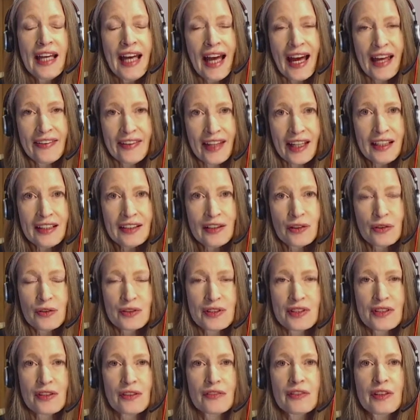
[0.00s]
And that, of course,
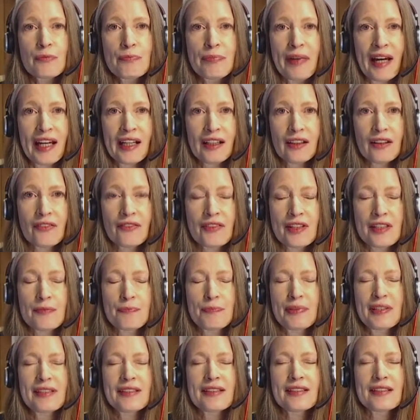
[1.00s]
is on the back of this
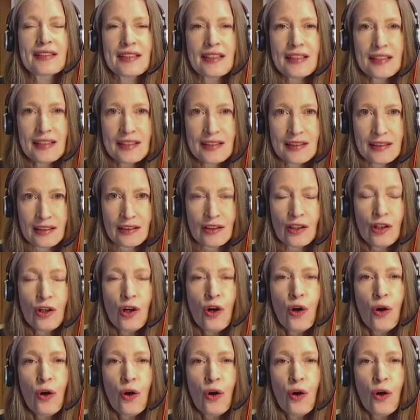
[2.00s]
persistent